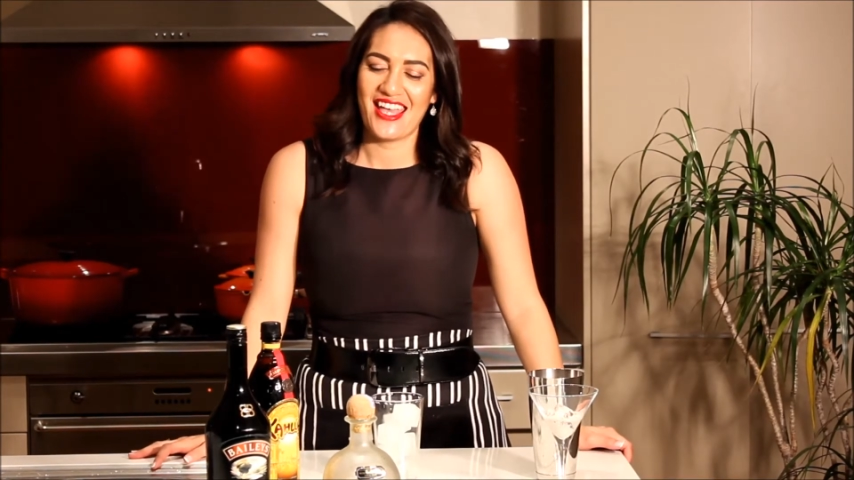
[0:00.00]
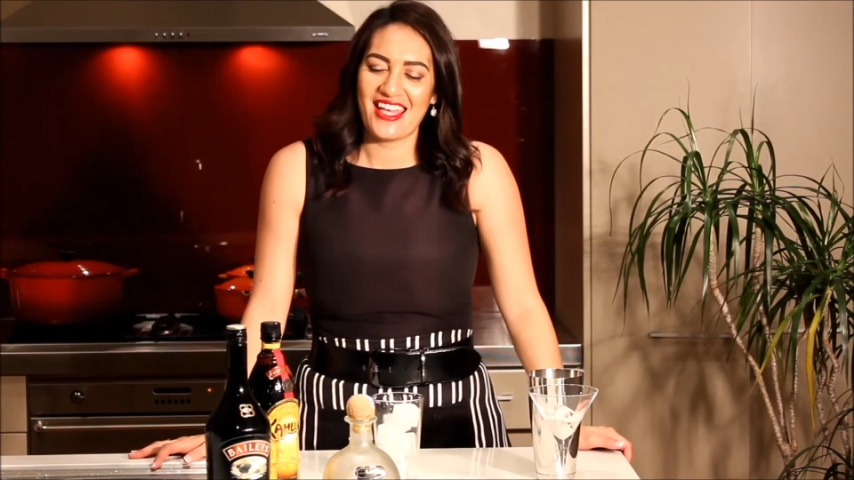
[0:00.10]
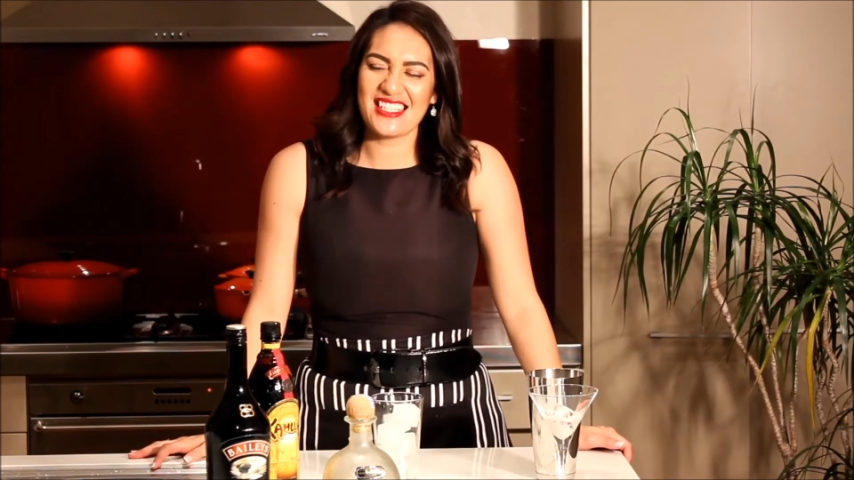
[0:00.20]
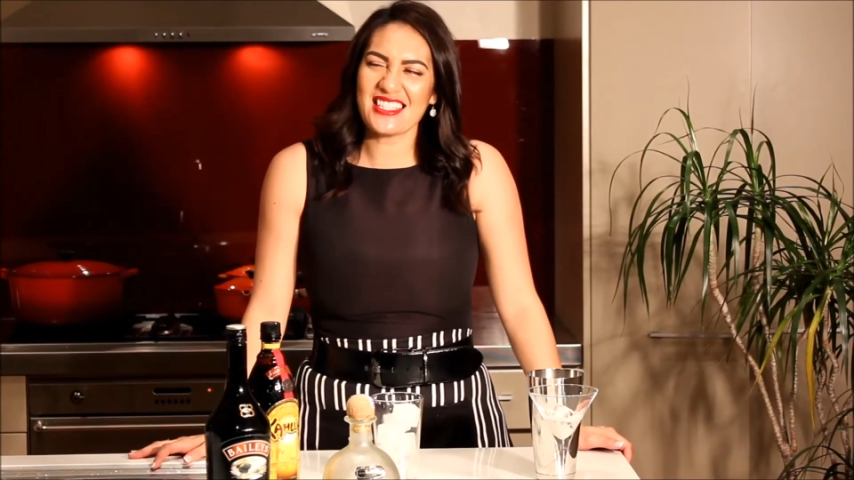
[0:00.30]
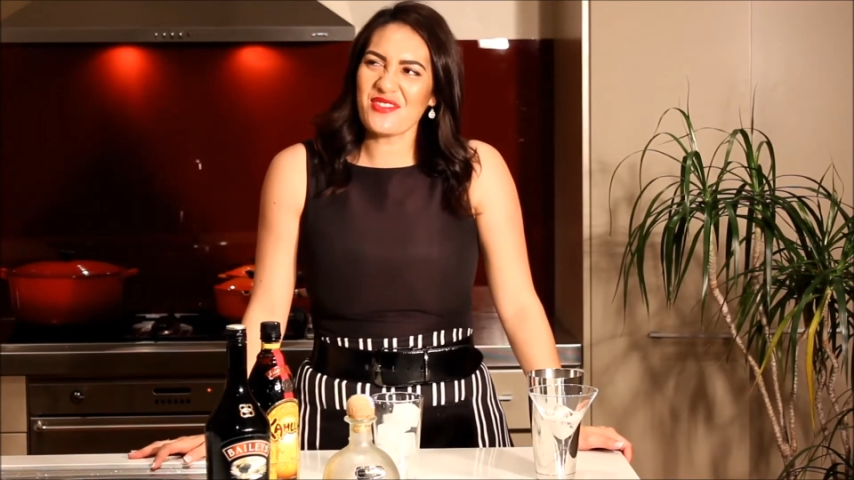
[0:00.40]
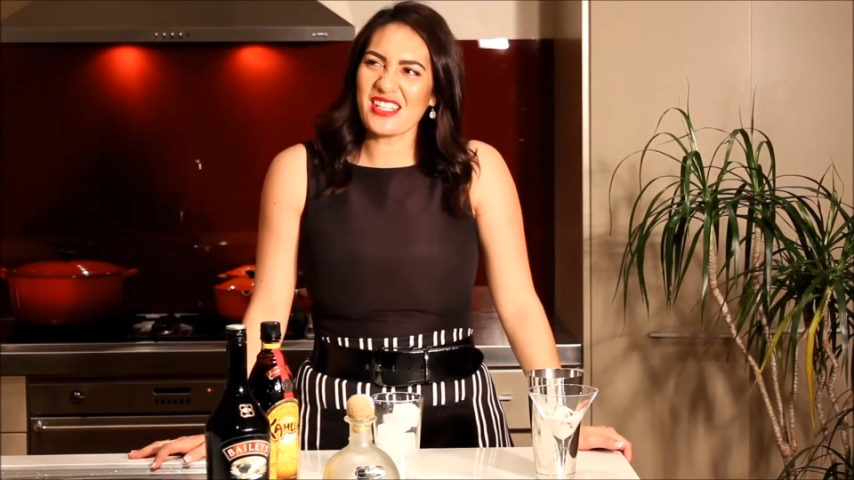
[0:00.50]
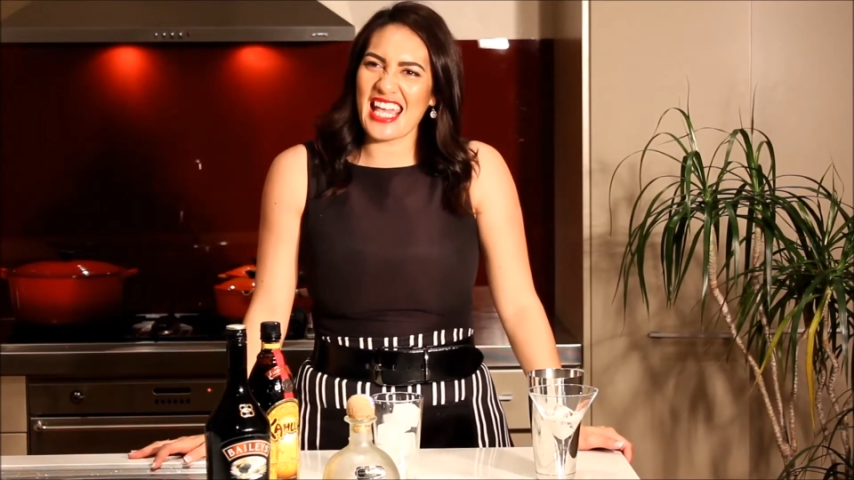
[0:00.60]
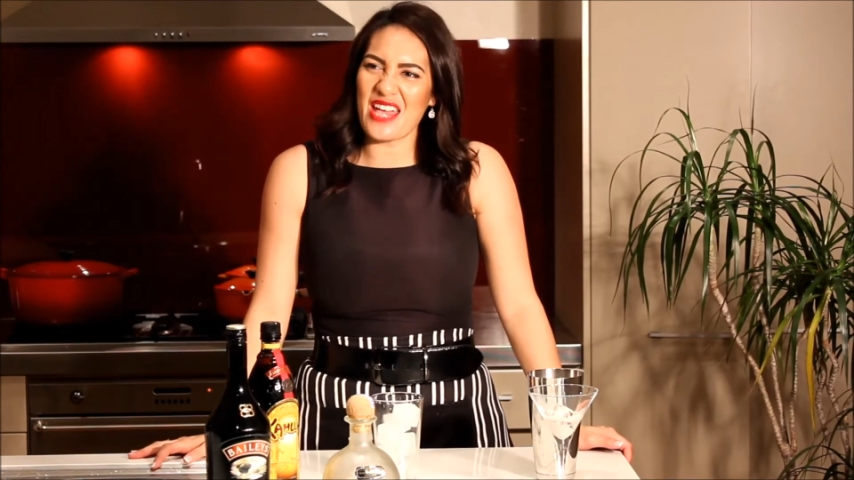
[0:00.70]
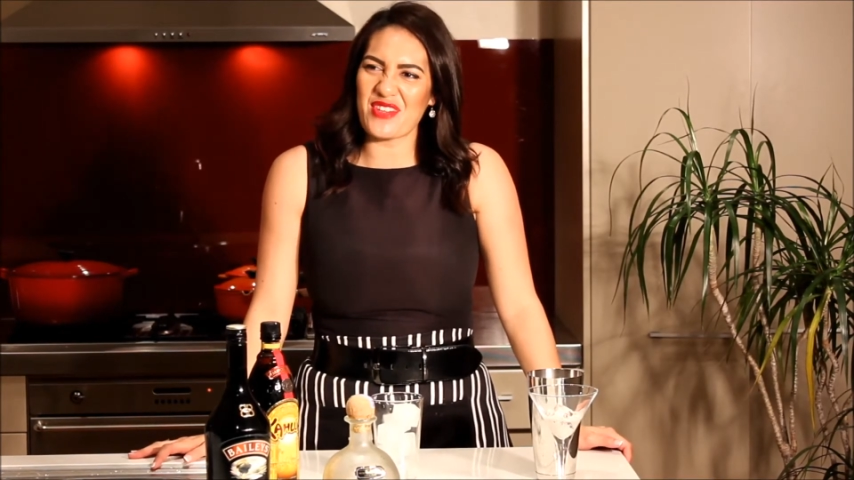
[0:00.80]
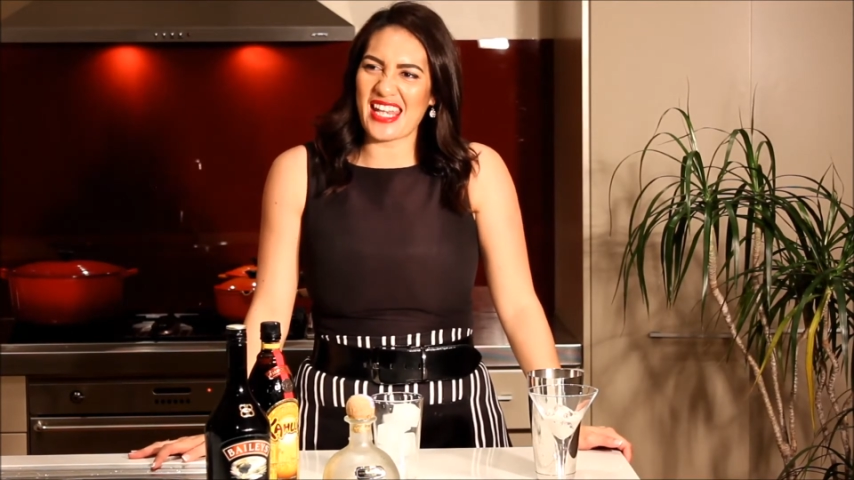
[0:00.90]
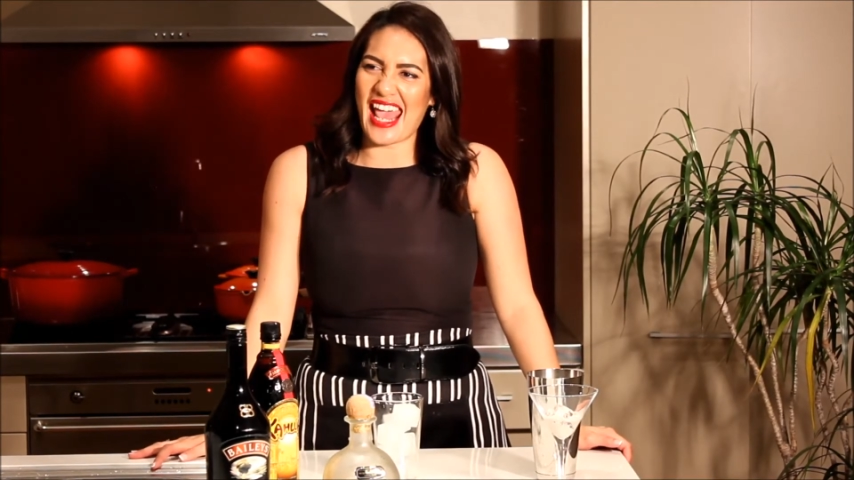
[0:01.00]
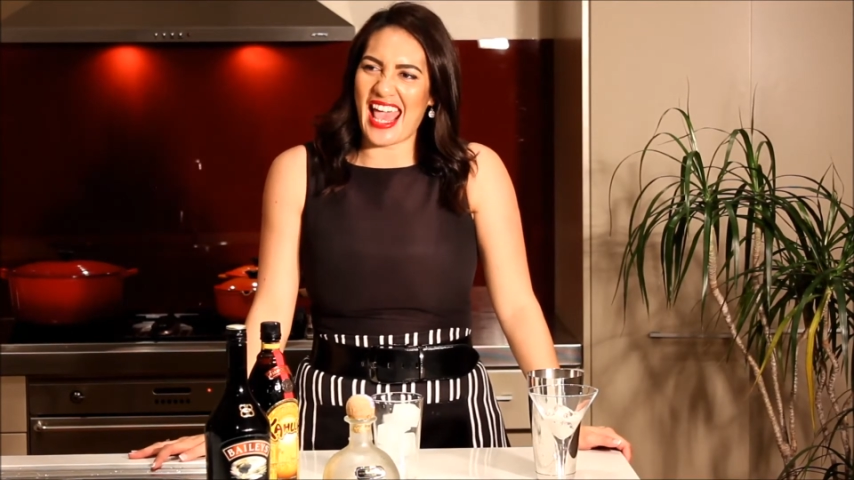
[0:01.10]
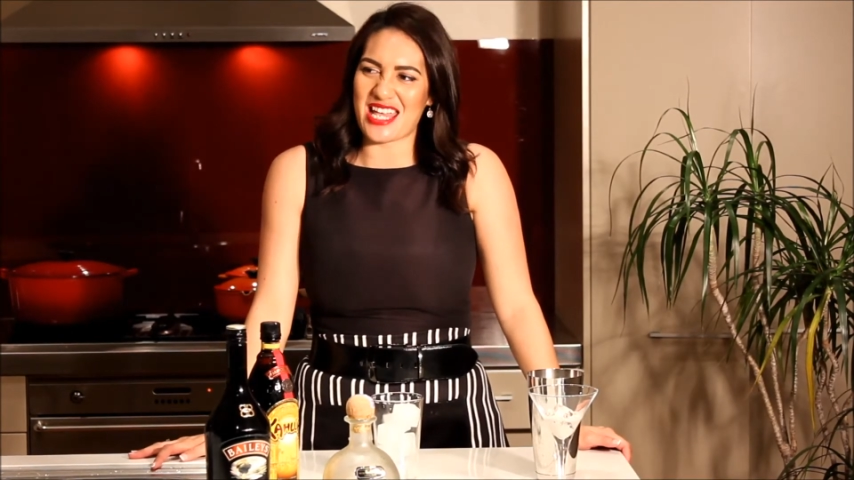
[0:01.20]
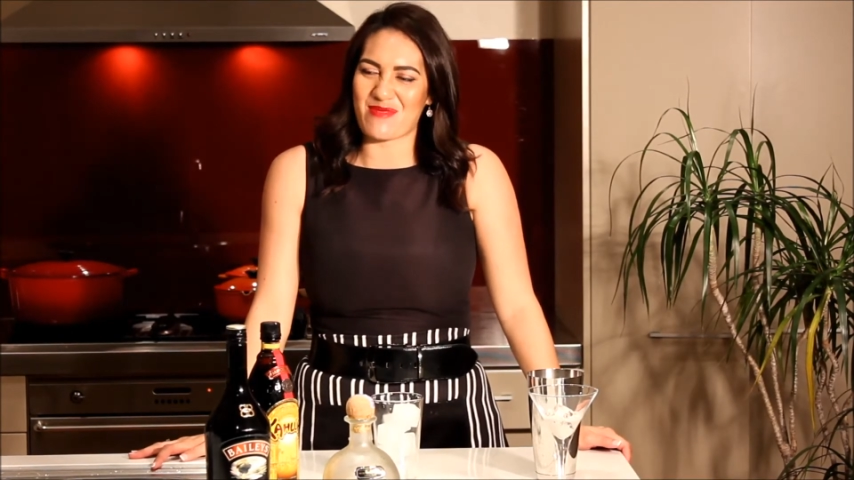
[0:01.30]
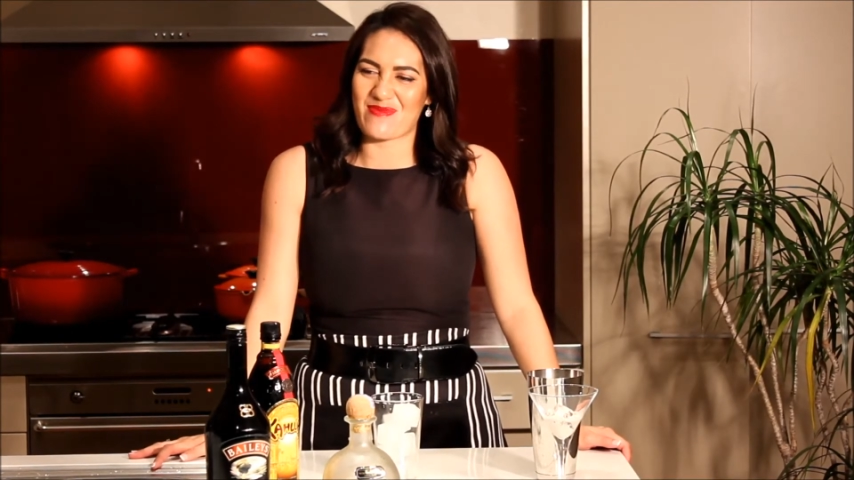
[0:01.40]
It doesn't really have a
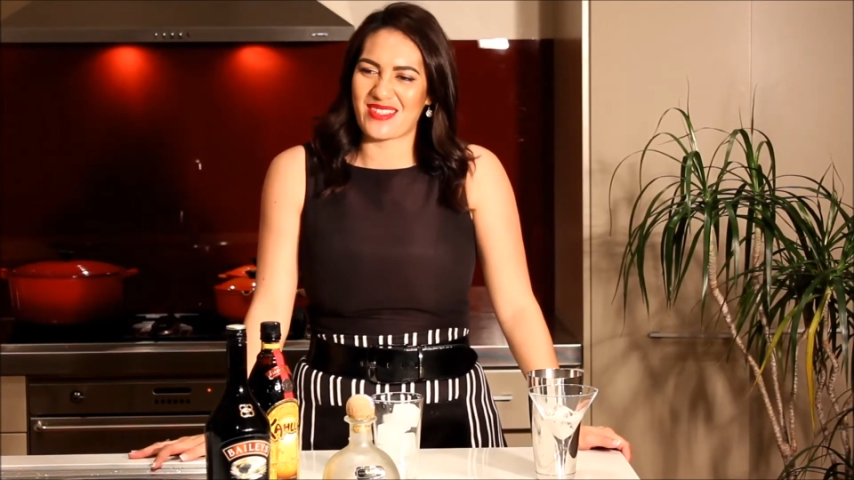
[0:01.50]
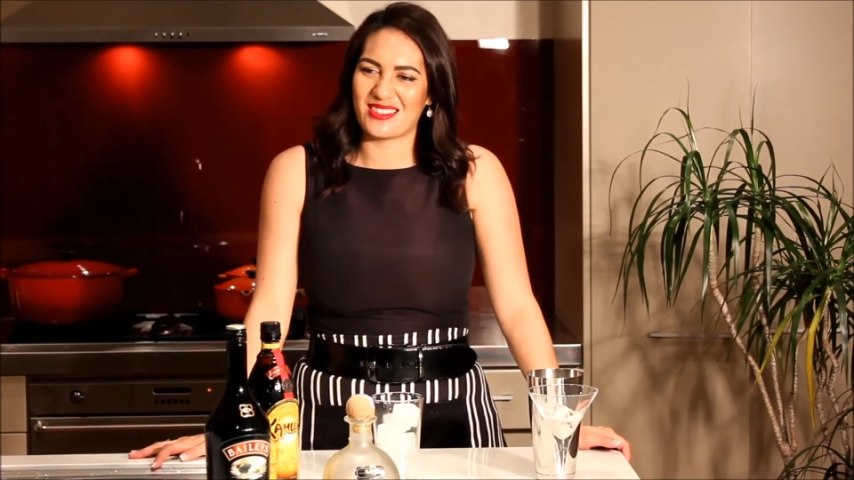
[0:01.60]
name,